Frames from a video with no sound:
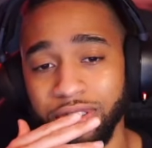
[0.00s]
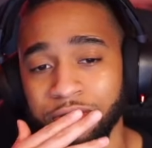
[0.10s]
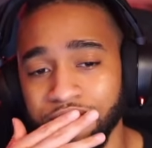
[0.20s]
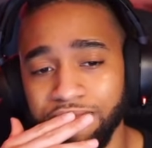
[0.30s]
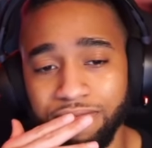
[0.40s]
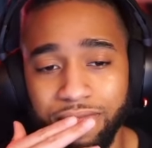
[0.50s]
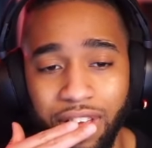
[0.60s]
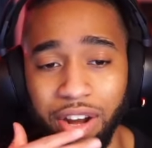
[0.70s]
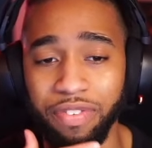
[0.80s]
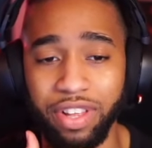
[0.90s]
I
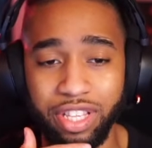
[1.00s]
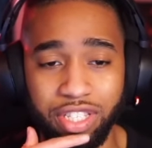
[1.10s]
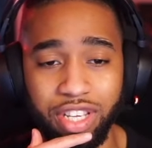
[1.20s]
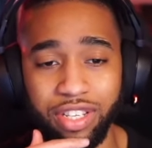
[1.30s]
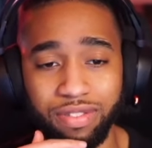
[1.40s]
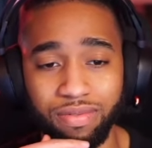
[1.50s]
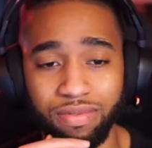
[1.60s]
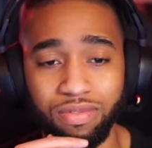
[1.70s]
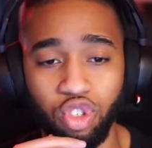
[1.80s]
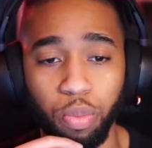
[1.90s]
don't know. I feel like this is
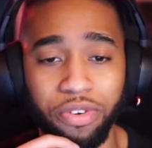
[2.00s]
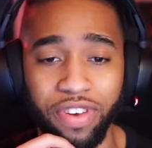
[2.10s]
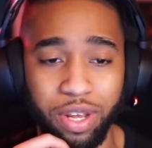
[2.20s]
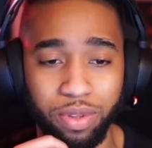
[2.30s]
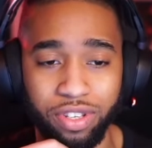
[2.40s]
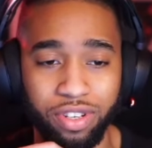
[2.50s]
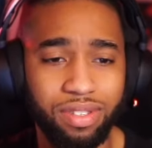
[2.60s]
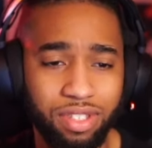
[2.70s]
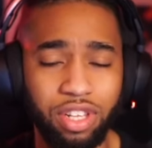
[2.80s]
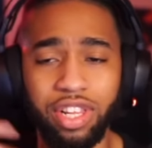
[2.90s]
like super fitting with the song.
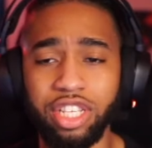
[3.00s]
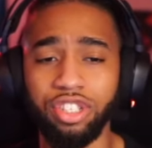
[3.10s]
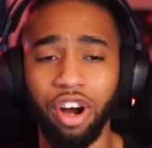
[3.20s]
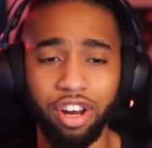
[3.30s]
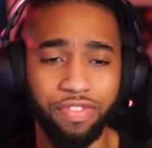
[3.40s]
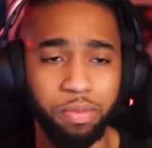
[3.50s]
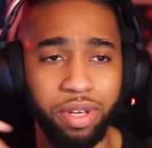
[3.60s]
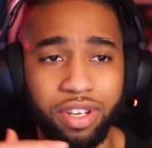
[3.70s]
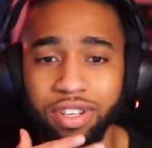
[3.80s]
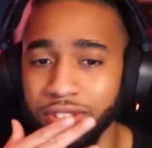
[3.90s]
It's a little less jarring for me.